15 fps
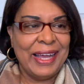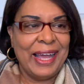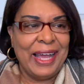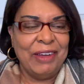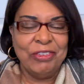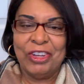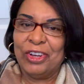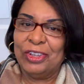
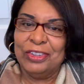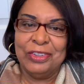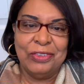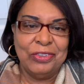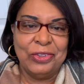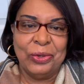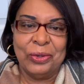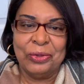I've gone to
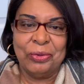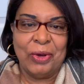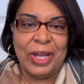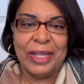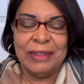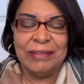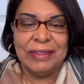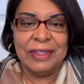the store
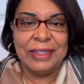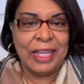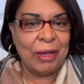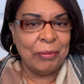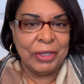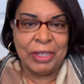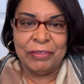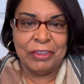twice and
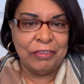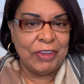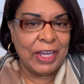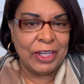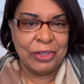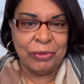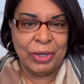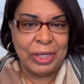not been able to
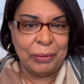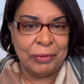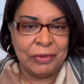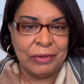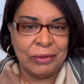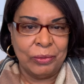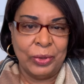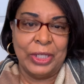find
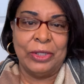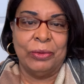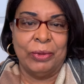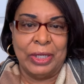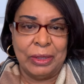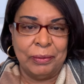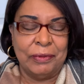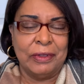grapes, red
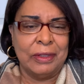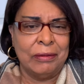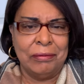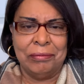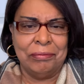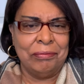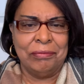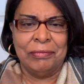grapes.
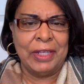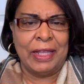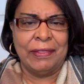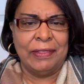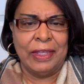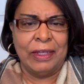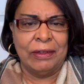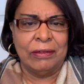
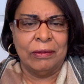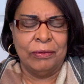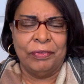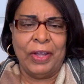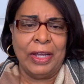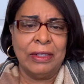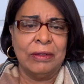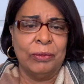Not there. In
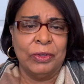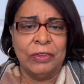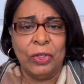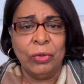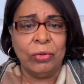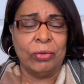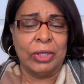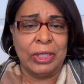fact, there was
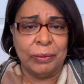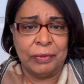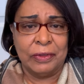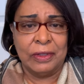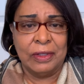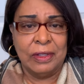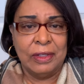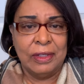no grapes.
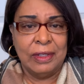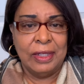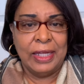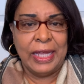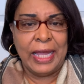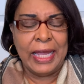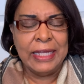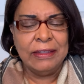
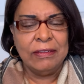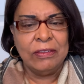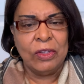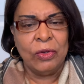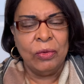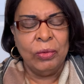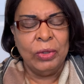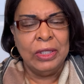And
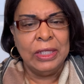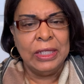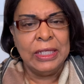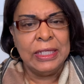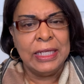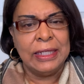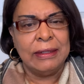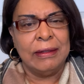so we're
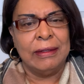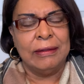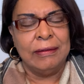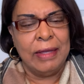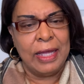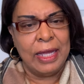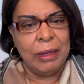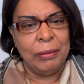looking at a
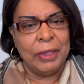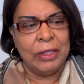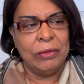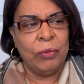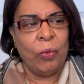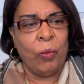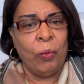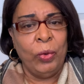time that
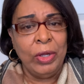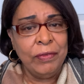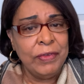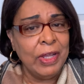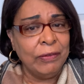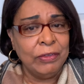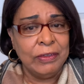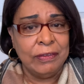we've
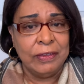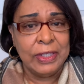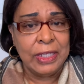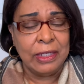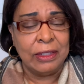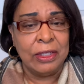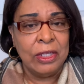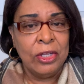never
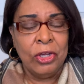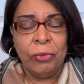seen.